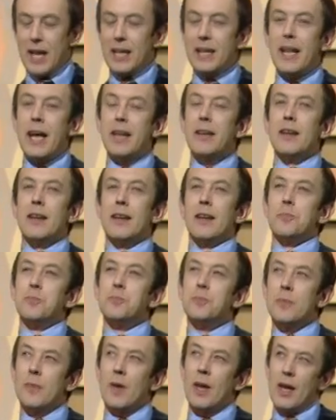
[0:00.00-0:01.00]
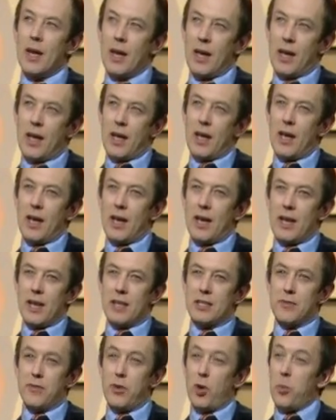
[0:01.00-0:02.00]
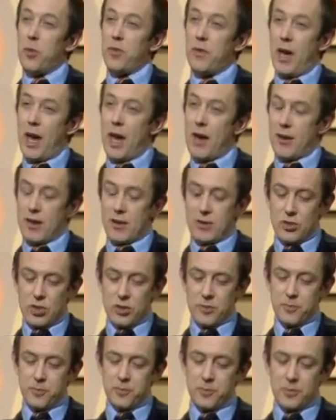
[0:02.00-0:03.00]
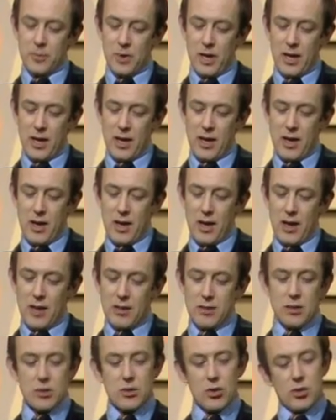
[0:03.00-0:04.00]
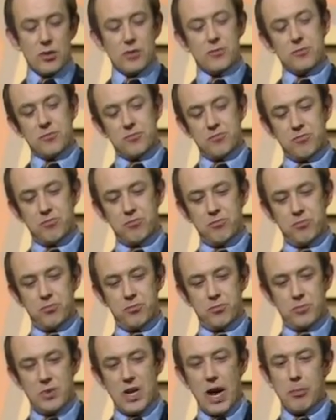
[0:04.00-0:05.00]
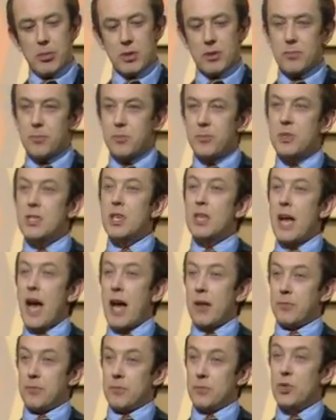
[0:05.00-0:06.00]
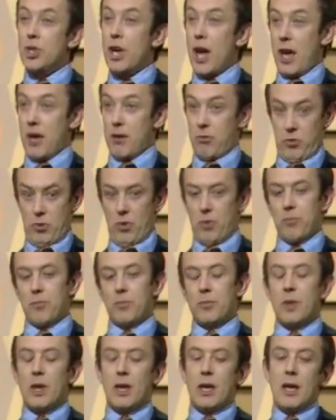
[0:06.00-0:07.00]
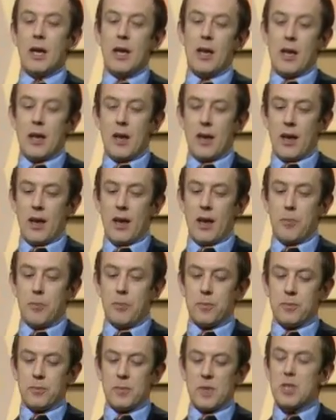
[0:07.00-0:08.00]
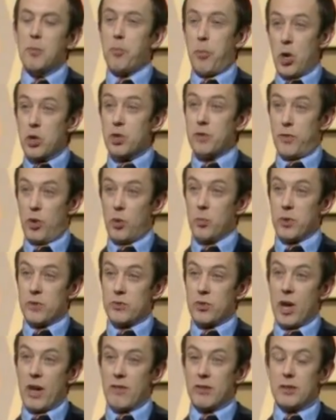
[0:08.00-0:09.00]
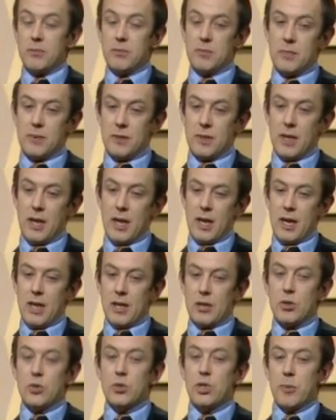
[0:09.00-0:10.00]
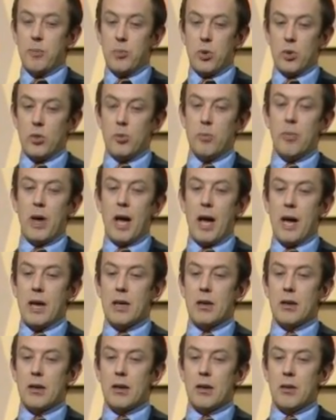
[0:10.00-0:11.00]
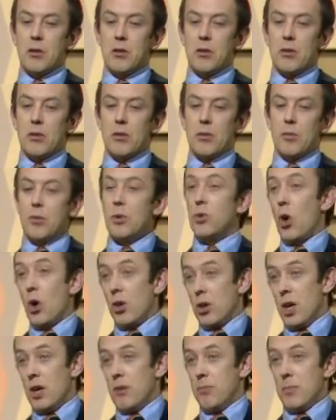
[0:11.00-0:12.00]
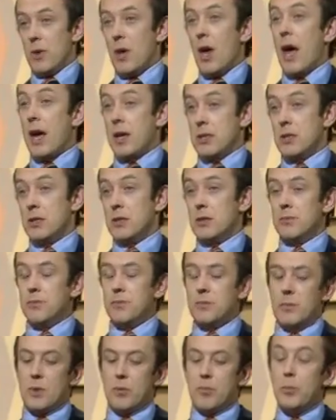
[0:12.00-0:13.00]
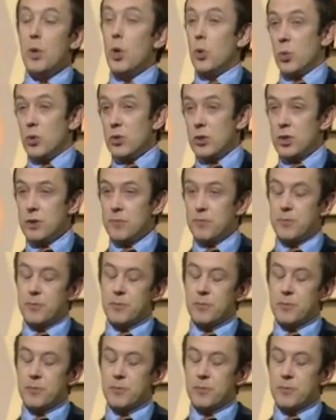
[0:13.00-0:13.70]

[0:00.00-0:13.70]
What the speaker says: Letiga. It's a form of carriage. It's a sort of double sedan chair. It's a posh form of travel. It's usually pulled by a donkey, asses, mules.